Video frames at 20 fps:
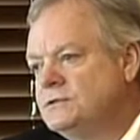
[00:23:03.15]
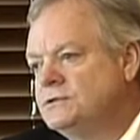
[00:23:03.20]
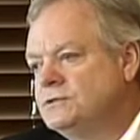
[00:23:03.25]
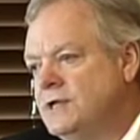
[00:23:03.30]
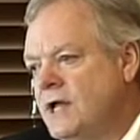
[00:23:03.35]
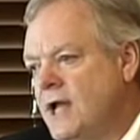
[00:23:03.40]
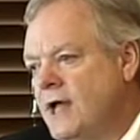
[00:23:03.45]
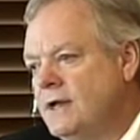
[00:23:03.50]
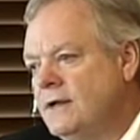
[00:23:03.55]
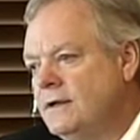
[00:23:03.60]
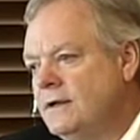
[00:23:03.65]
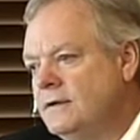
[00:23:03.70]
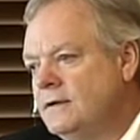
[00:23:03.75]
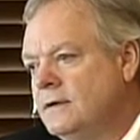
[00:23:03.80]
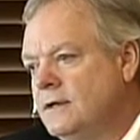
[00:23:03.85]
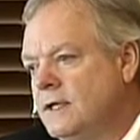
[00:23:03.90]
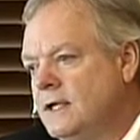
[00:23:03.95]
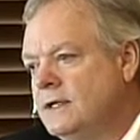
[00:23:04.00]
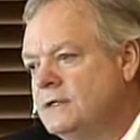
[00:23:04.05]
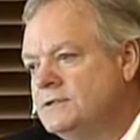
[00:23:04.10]
to China
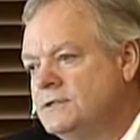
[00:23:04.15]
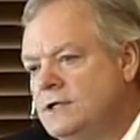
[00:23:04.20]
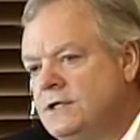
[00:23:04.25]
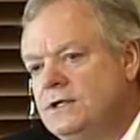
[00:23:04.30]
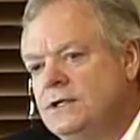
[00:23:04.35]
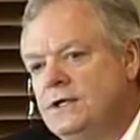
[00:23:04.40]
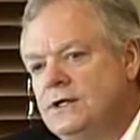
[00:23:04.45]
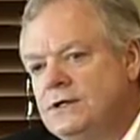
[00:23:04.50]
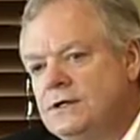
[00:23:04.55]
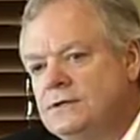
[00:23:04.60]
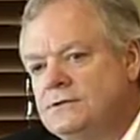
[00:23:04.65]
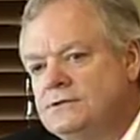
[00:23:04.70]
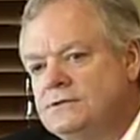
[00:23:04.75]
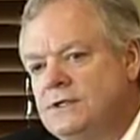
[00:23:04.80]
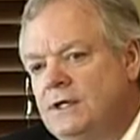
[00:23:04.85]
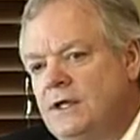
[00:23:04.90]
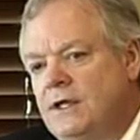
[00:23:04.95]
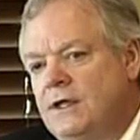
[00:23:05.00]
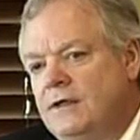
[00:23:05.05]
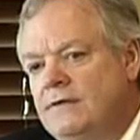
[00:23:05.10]
in 10
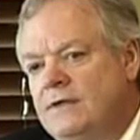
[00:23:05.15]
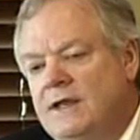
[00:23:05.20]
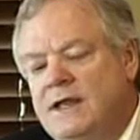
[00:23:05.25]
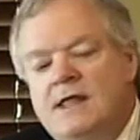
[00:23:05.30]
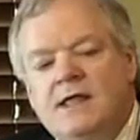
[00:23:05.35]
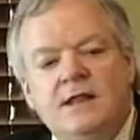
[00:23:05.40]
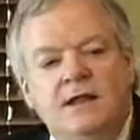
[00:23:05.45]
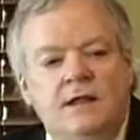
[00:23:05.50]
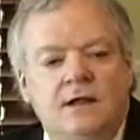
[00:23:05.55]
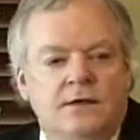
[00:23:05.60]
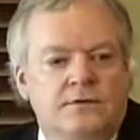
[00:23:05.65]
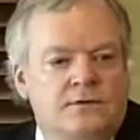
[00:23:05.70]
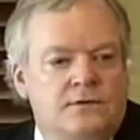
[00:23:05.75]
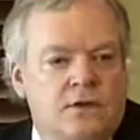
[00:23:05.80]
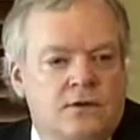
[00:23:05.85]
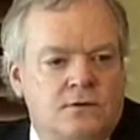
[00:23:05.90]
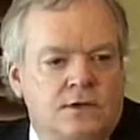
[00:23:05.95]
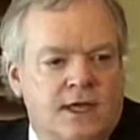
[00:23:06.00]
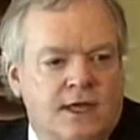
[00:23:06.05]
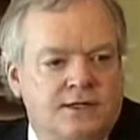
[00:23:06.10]
years than any other
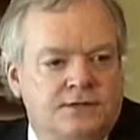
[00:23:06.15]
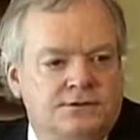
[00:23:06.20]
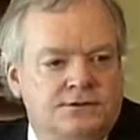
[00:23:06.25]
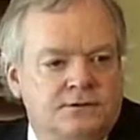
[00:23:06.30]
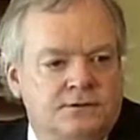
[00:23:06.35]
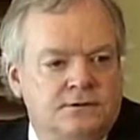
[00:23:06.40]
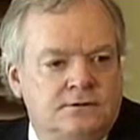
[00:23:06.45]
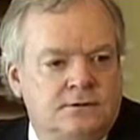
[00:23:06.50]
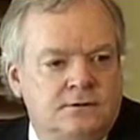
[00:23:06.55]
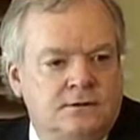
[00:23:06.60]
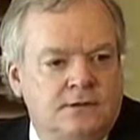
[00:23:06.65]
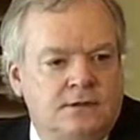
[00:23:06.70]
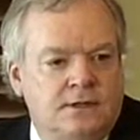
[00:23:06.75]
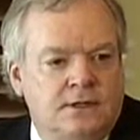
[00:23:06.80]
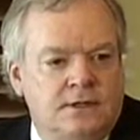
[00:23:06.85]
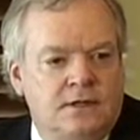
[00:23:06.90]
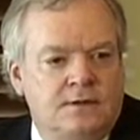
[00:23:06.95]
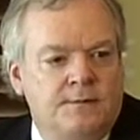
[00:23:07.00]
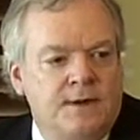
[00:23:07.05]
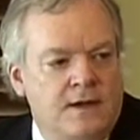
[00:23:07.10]
location
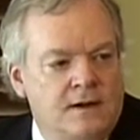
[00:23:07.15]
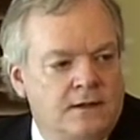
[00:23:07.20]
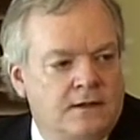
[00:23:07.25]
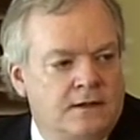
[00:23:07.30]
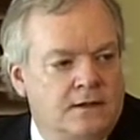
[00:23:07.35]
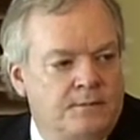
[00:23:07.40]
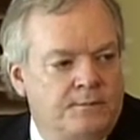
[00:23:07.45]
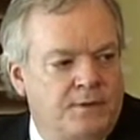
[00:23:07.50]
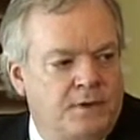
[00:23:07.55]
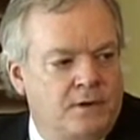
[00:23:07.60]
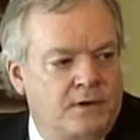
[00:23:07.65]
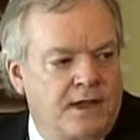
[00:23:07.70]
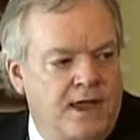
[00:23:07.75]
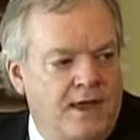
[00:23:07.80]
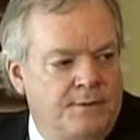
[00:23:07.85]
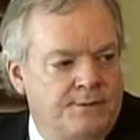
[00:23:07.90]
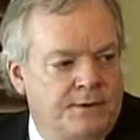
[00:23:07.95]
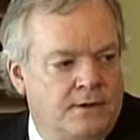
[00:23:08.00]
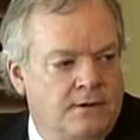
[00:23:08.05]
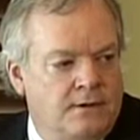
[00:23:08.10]
in America per
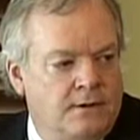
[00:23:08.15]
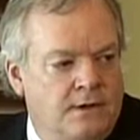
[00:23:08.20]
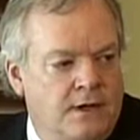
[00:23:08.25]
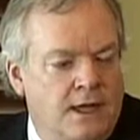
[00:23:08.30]
capita.